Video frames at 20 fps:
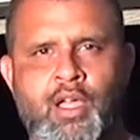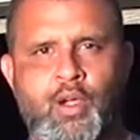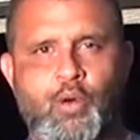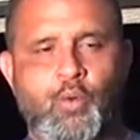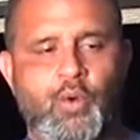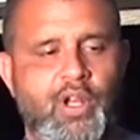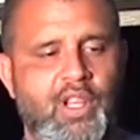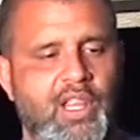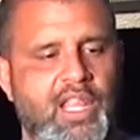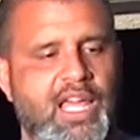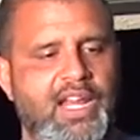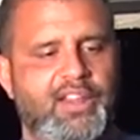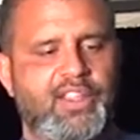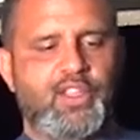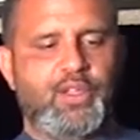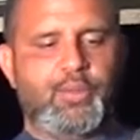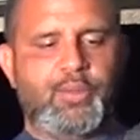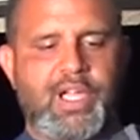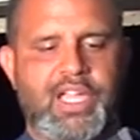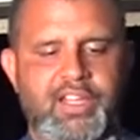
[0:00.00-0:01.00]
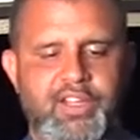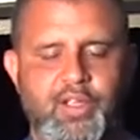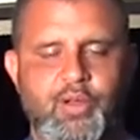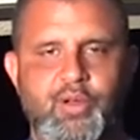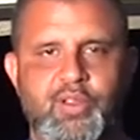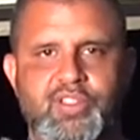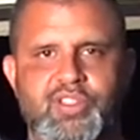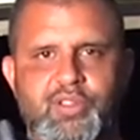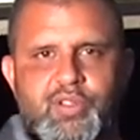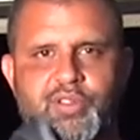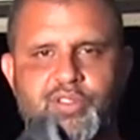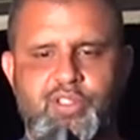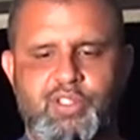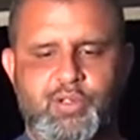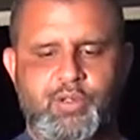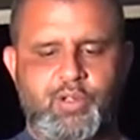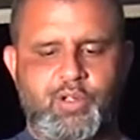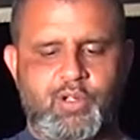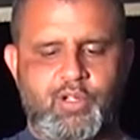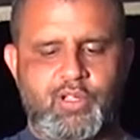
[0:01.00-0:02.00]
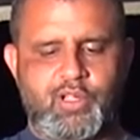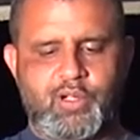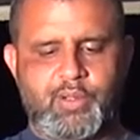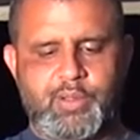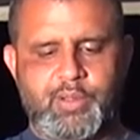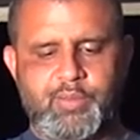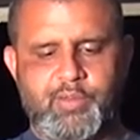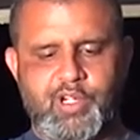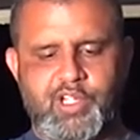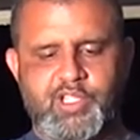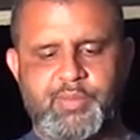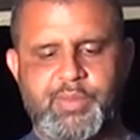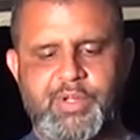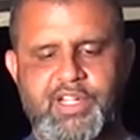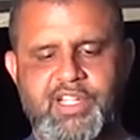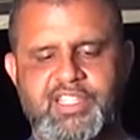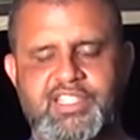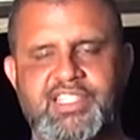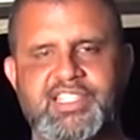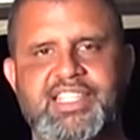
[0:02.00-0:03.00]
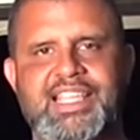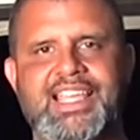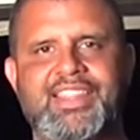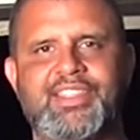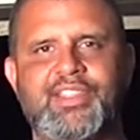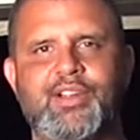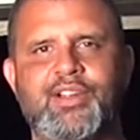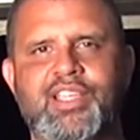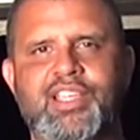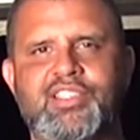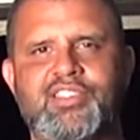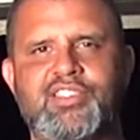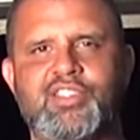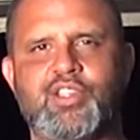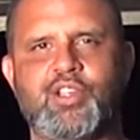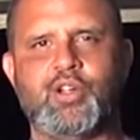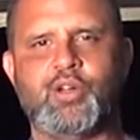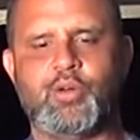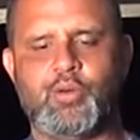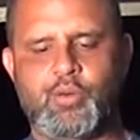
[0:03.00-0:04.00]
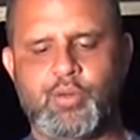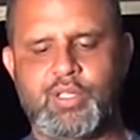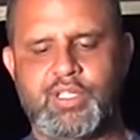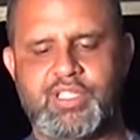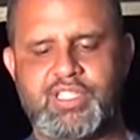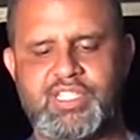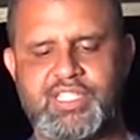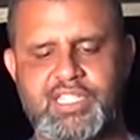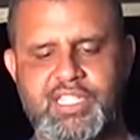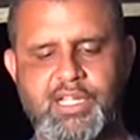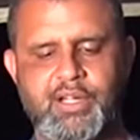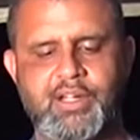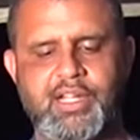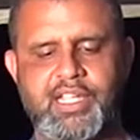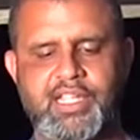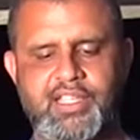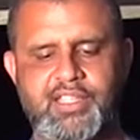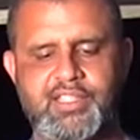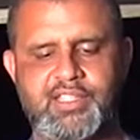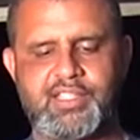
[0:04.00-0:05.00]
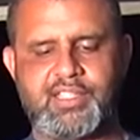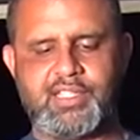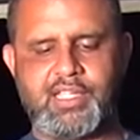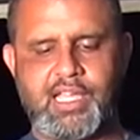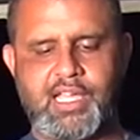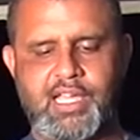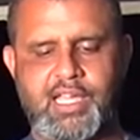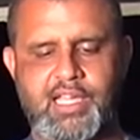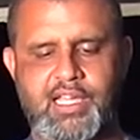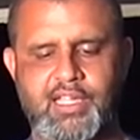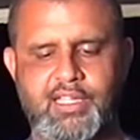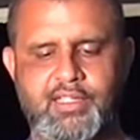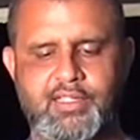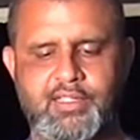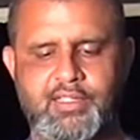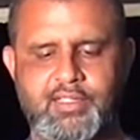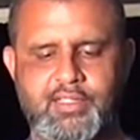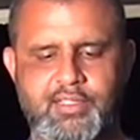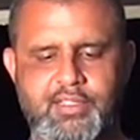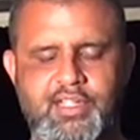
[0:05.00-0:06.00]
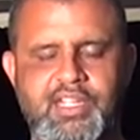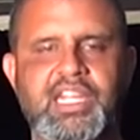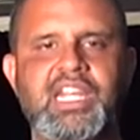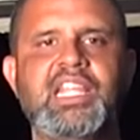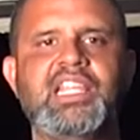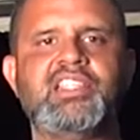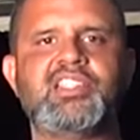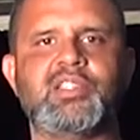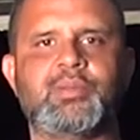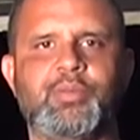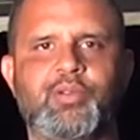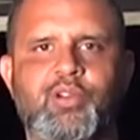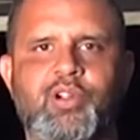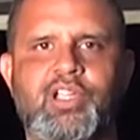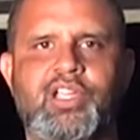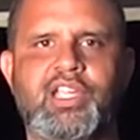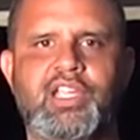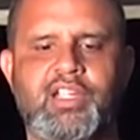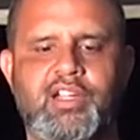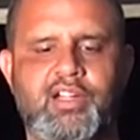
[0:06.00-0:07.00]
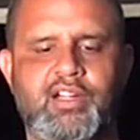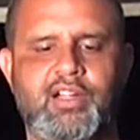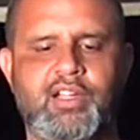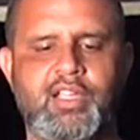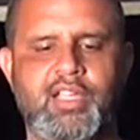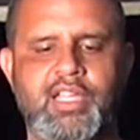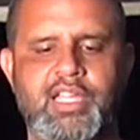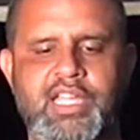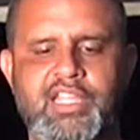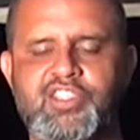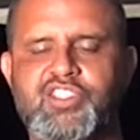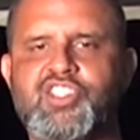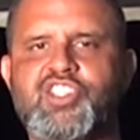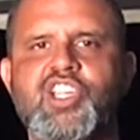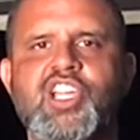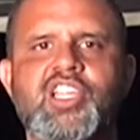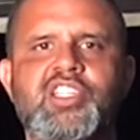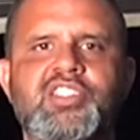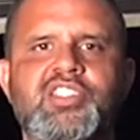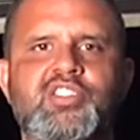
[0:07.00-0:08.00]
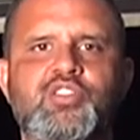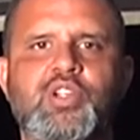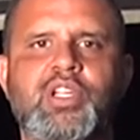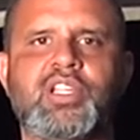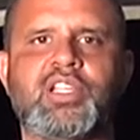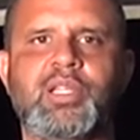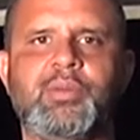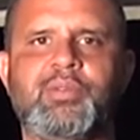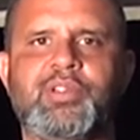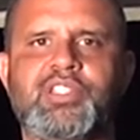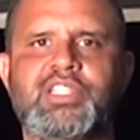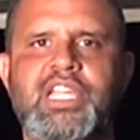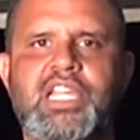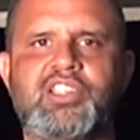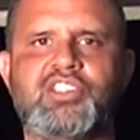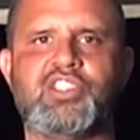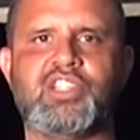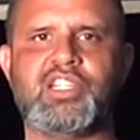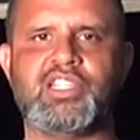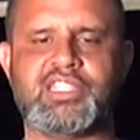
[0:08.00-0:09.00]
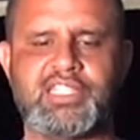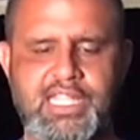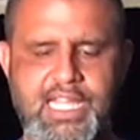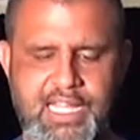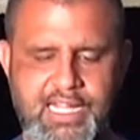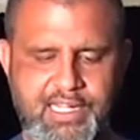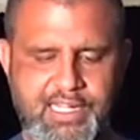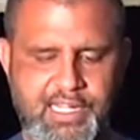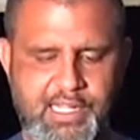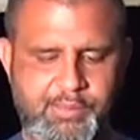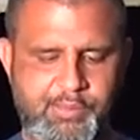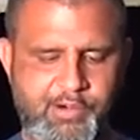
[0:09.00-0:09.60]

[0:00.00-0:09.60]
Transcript: What a lot of you might notice, those of you who are a little bit more experienced, is that there is no serious uh, knee support here. It's just strictly protection. It's not a knee